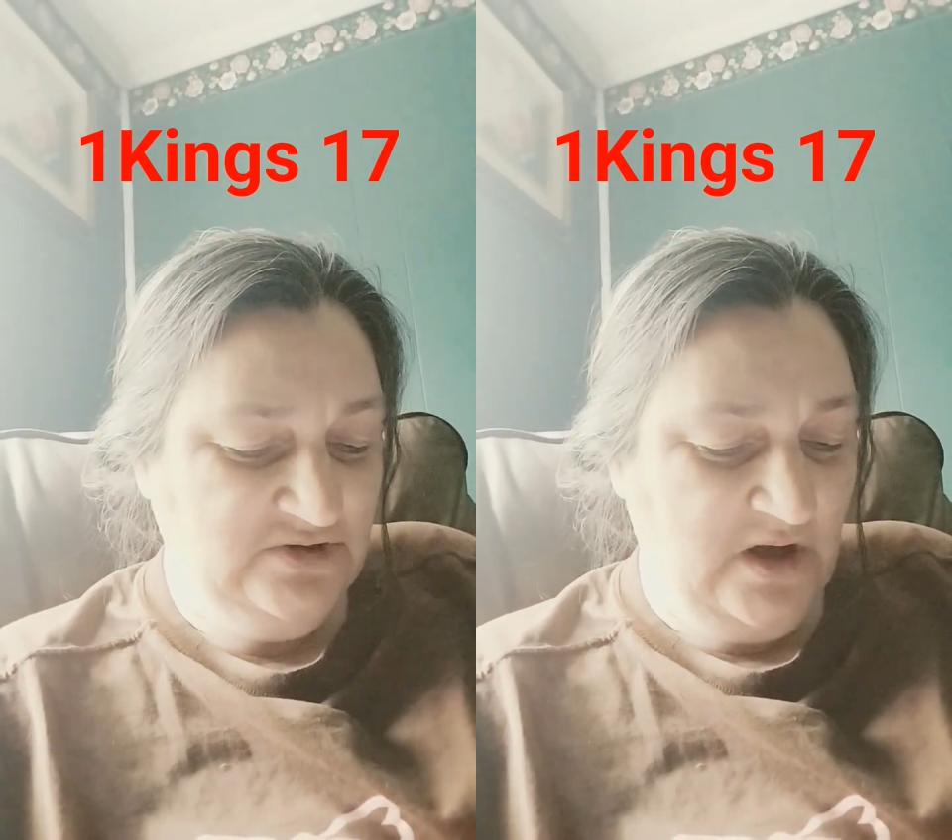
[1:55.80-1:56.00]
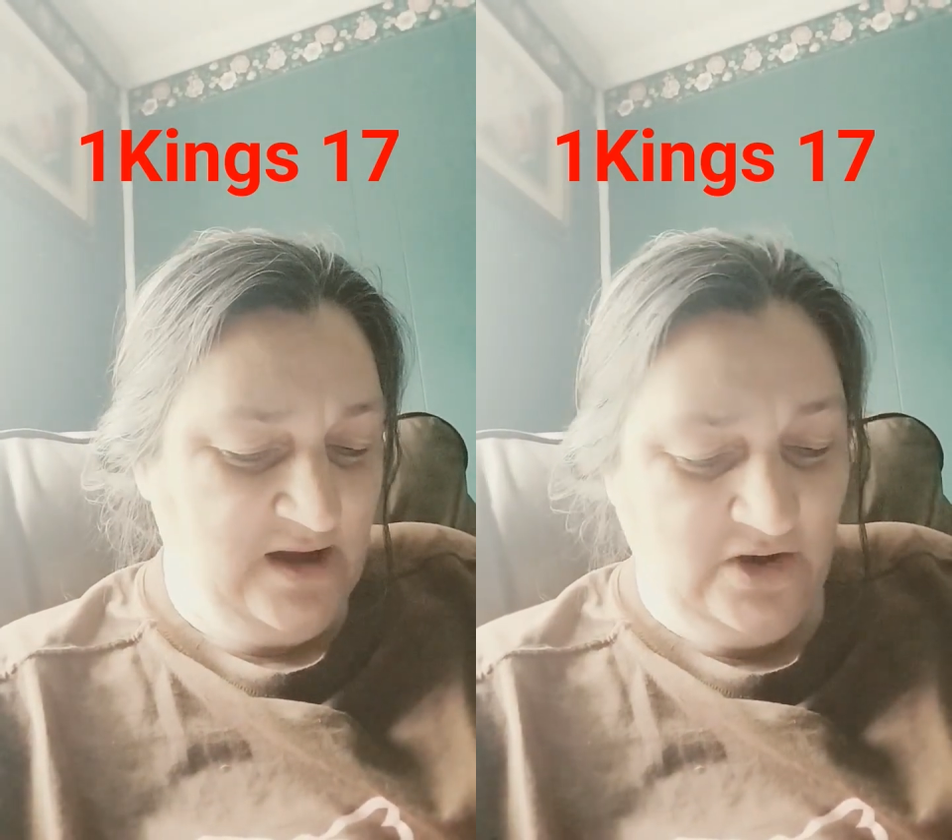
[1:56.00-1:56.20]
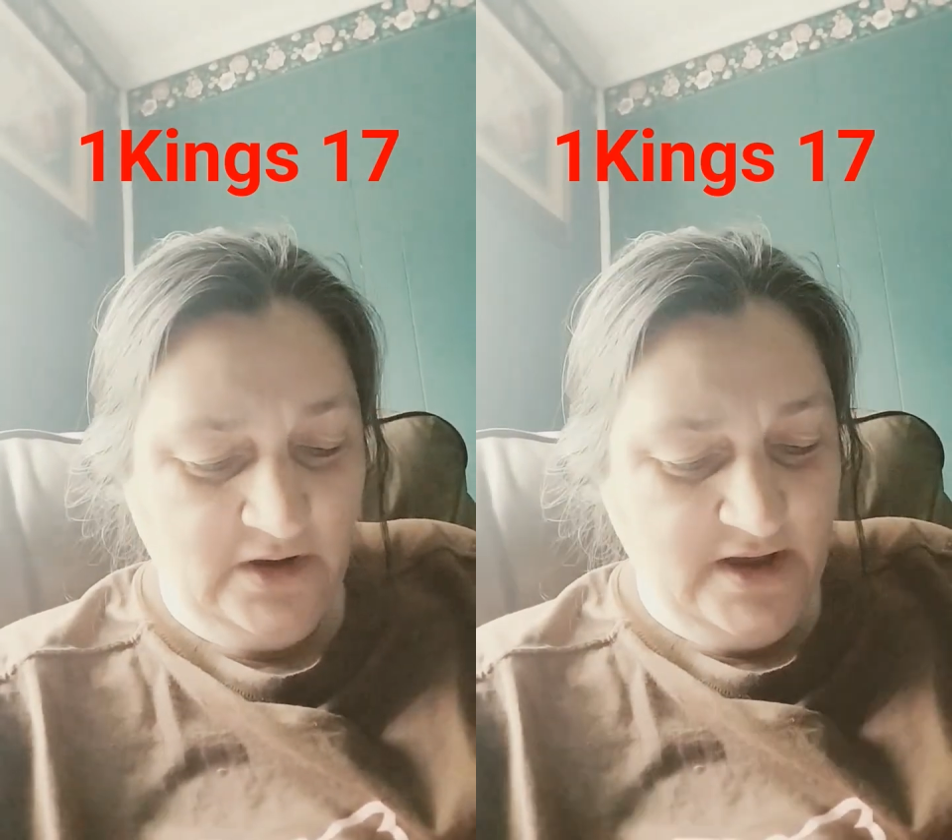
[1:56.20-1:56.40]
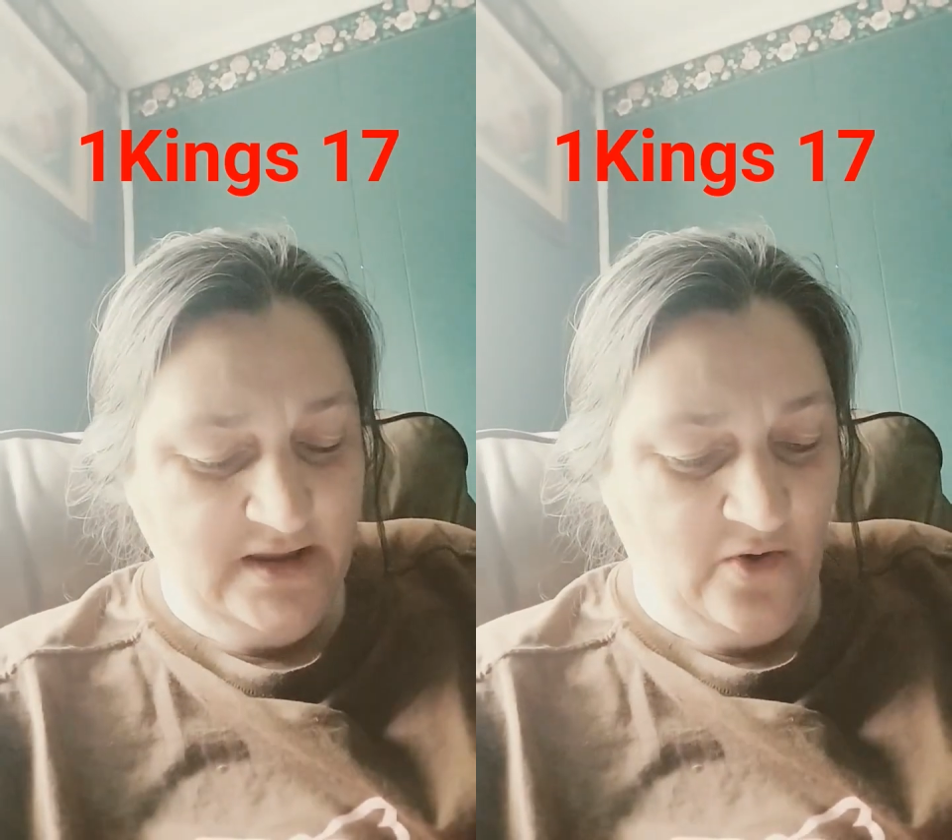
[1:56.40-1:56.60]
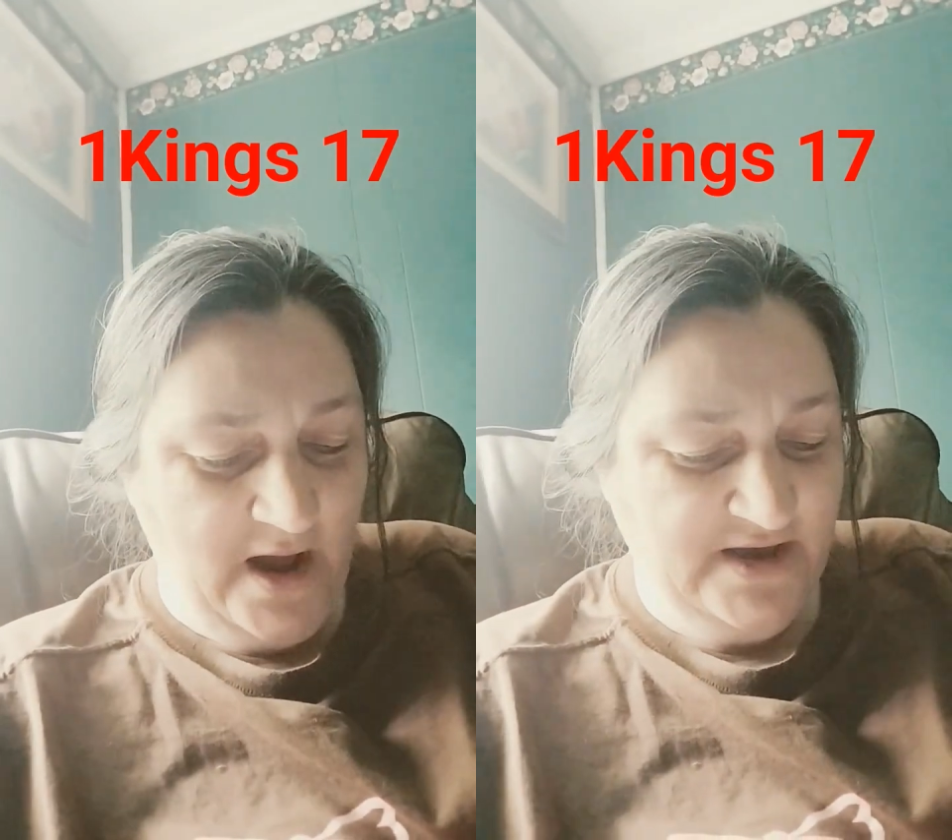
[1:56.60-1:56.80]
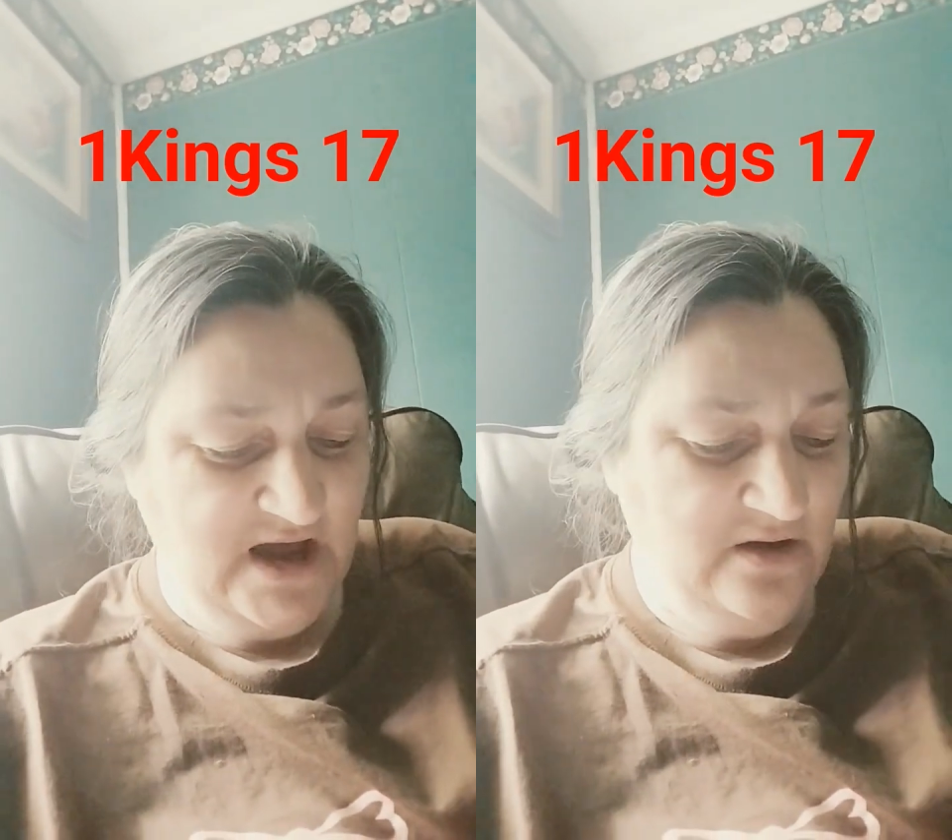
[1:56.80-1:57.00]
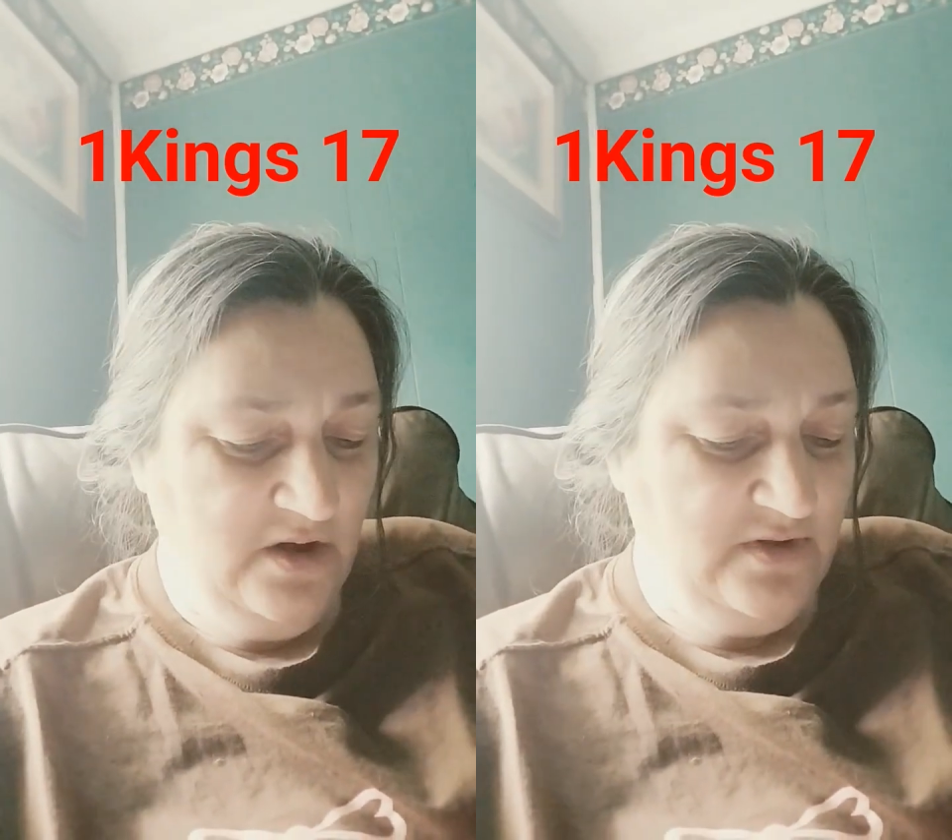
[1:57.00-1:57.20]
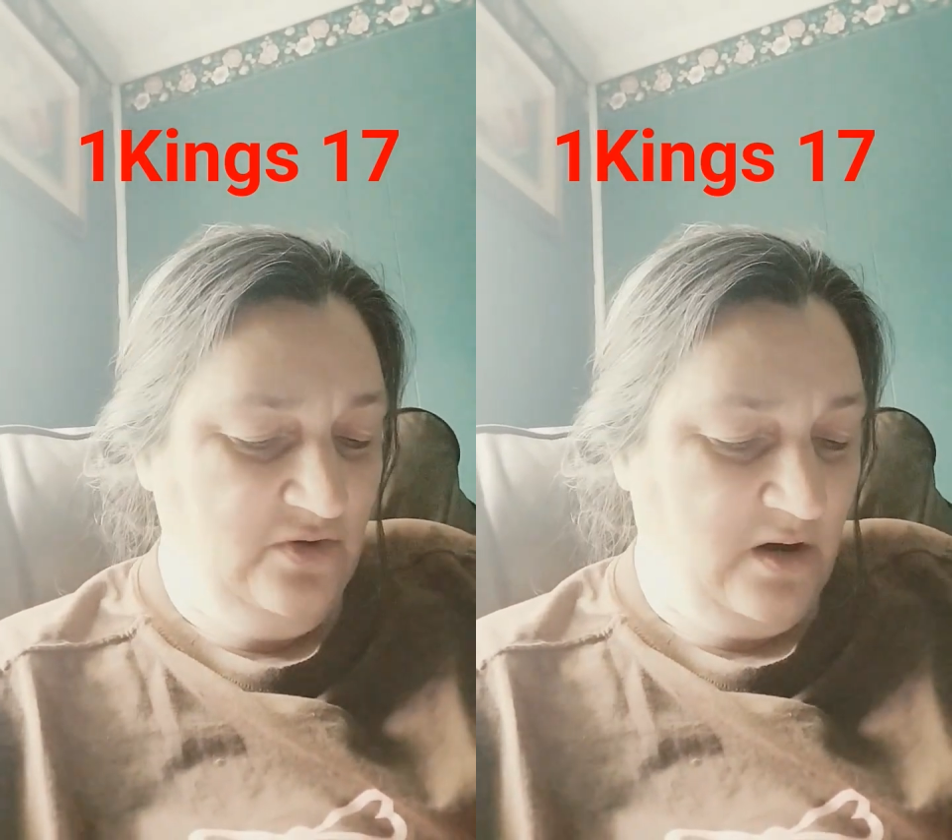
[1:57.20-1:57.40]
to Eliyahu, Now by this I know
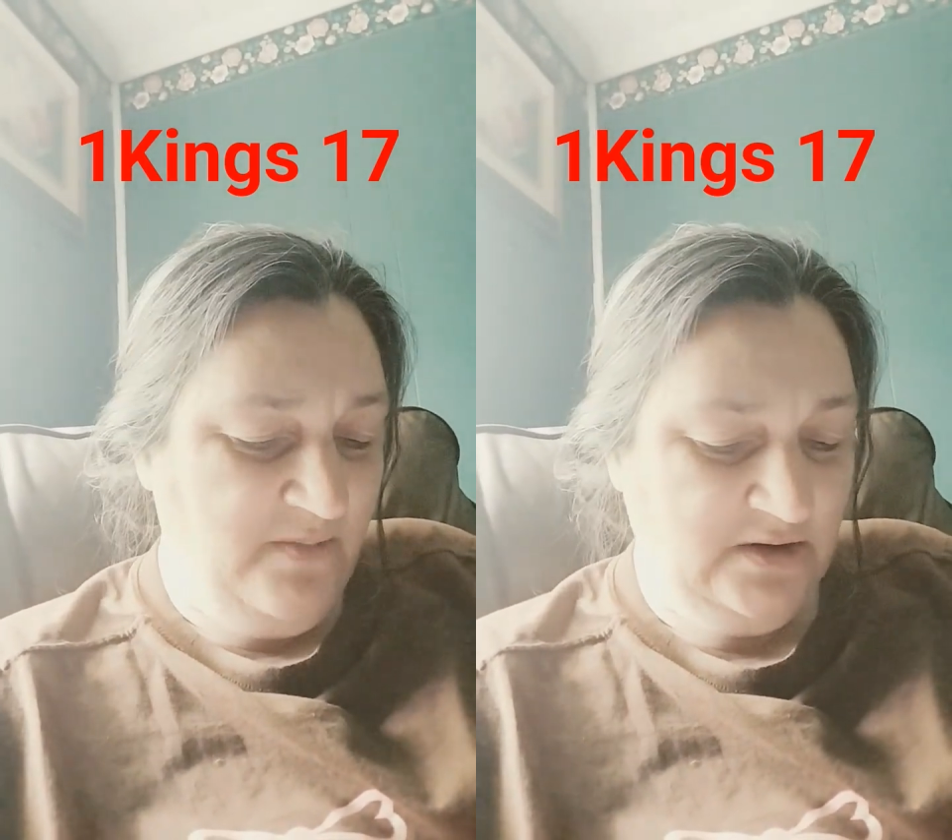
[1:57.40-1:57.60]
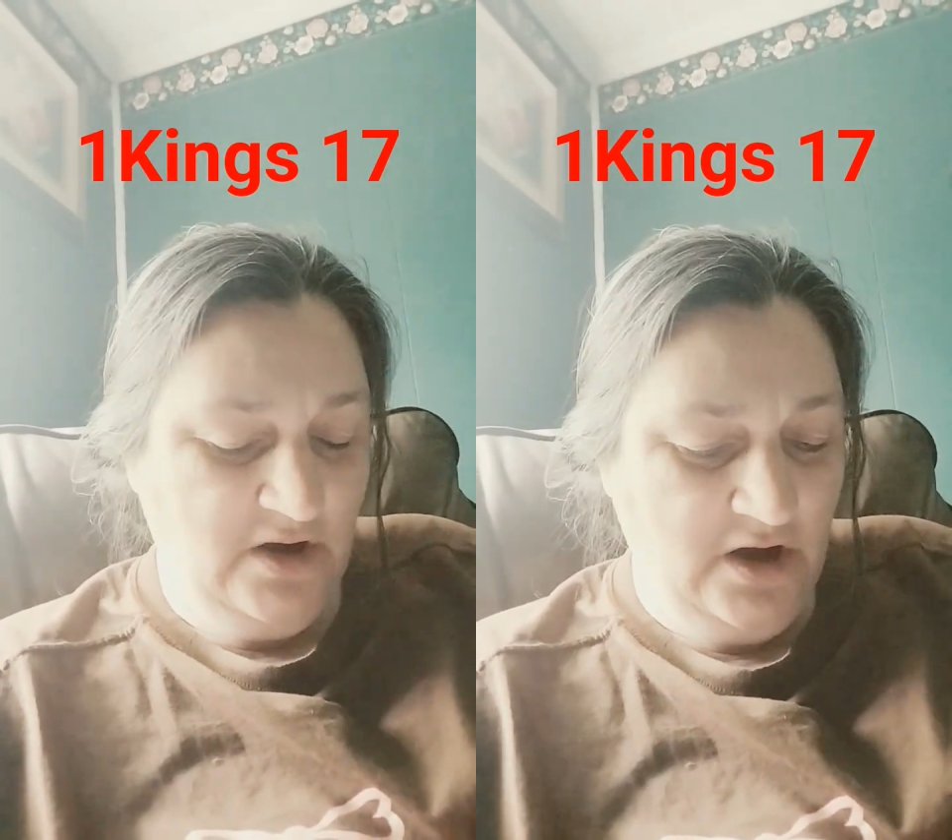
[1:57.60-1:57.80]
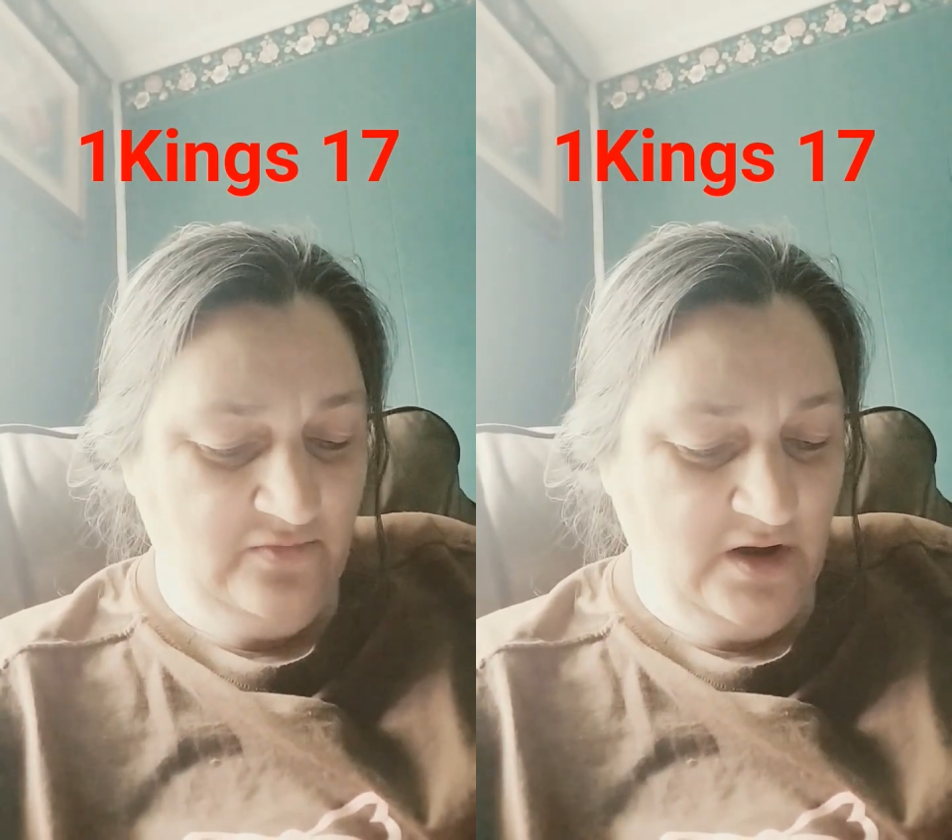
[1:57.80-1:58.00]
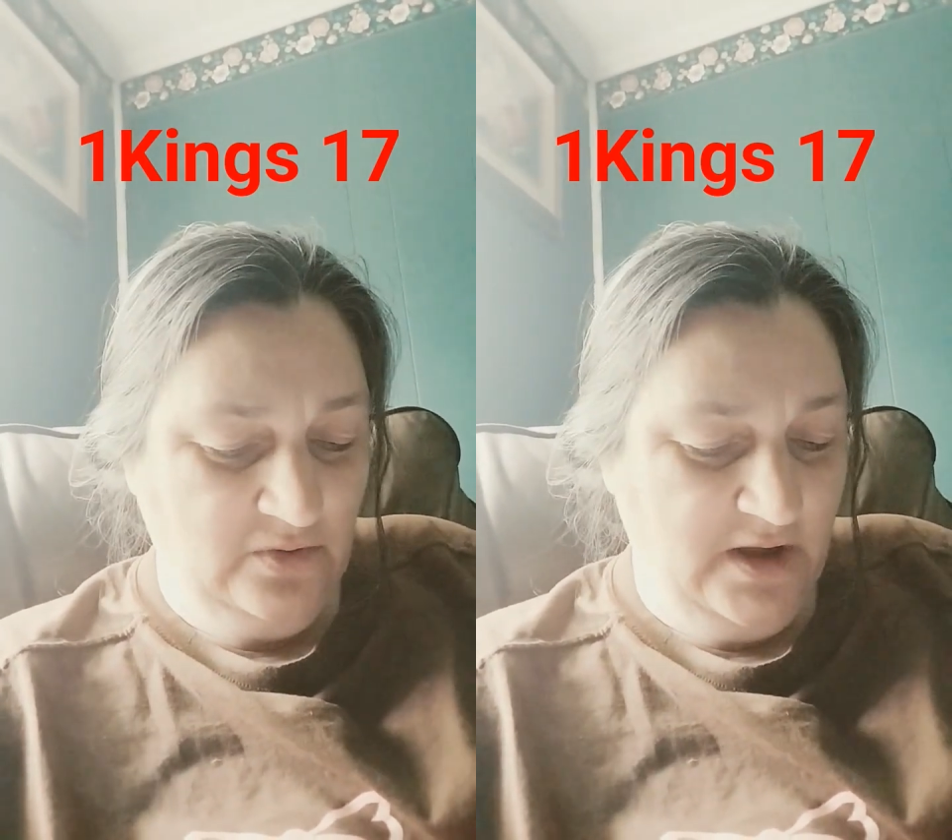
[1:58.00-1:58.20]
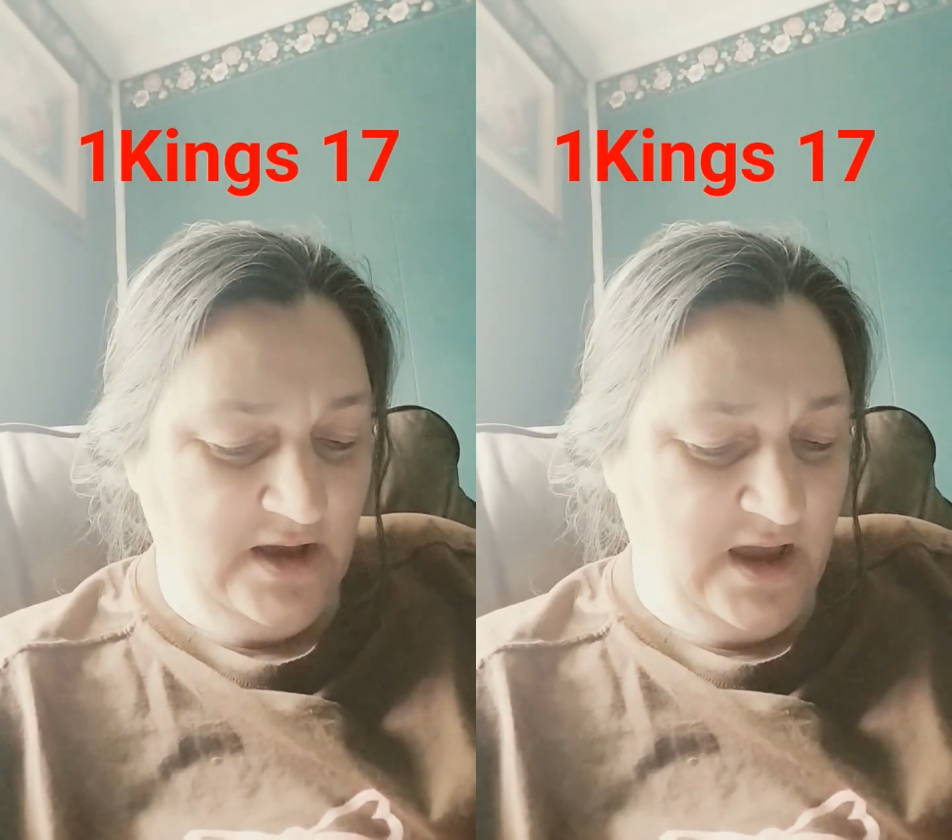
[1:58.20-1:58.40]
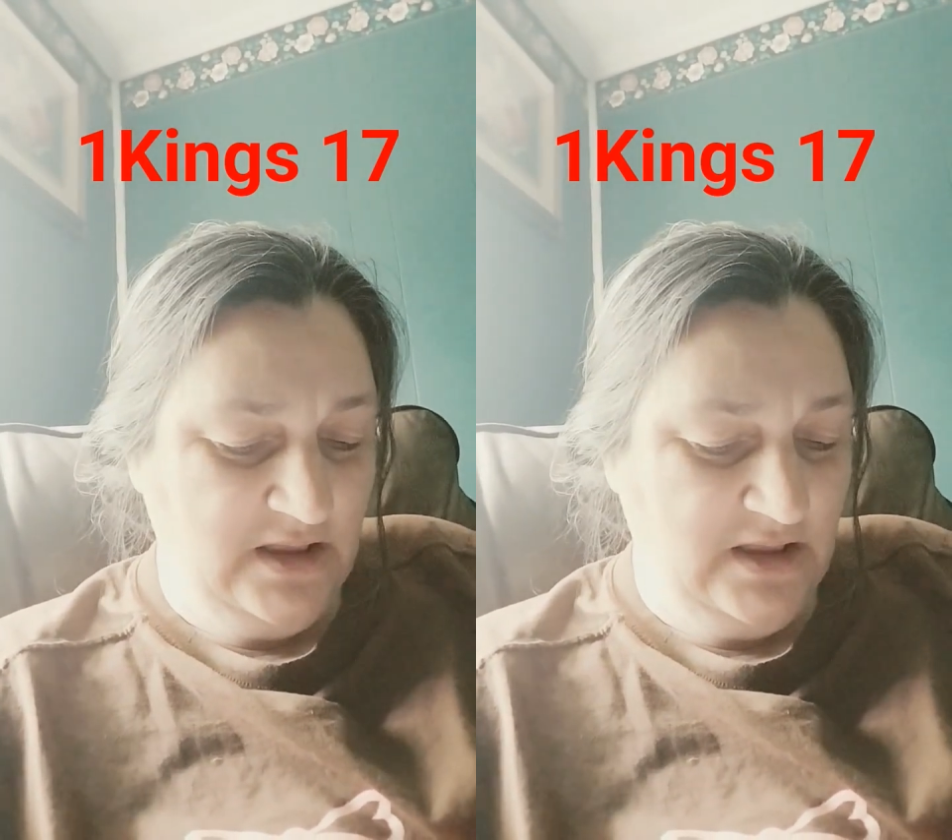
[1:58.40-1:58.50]
that you are a man of Eluah,